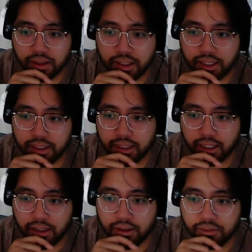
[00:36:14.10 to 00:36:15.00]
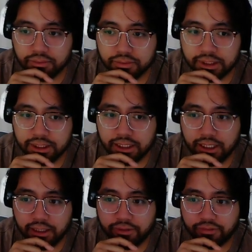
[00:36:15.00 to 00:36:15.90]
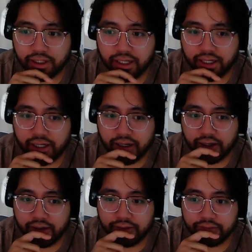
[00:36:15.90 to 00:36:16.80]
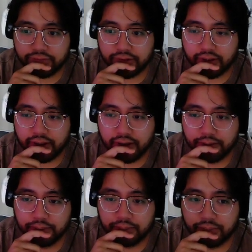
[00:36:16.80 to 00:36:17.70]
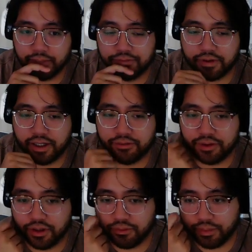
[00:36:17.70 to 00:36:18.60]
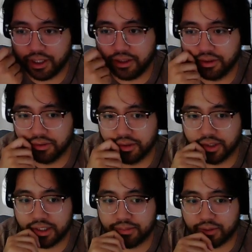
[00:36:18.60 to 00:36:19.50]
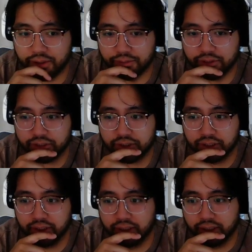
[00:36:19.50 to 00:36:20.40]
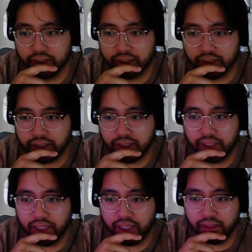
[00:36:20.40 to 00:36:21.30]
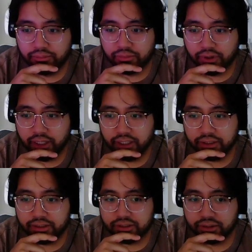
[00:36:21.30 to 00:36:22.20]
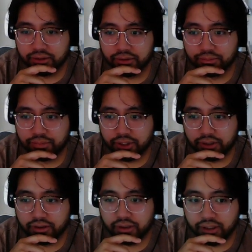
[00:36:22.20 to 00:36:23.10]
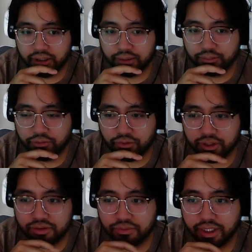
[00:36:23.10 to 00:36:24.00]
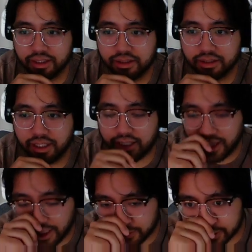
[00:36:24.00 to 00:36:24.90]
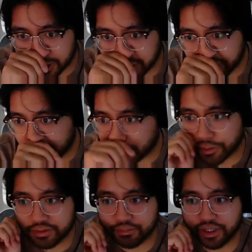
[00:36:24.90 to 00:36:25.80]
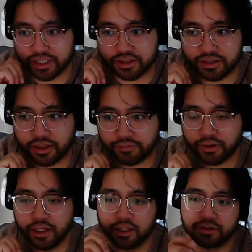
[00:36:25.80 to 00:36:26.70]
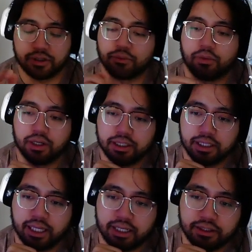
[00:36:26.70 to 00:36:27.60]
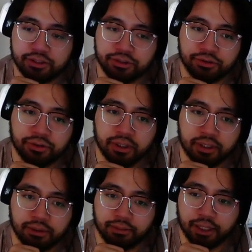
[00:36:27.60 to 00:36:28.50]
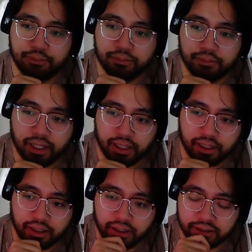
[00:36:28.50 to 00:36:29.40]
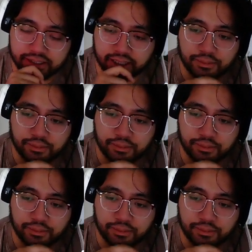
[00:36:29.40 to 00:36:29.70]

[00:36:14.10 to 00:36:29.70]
And now, really, if I have another Pail, that's pretty much game, right? So, but before I swing into anything, I'm scared of like Crimson Blaze and stuff. So I want to get into my second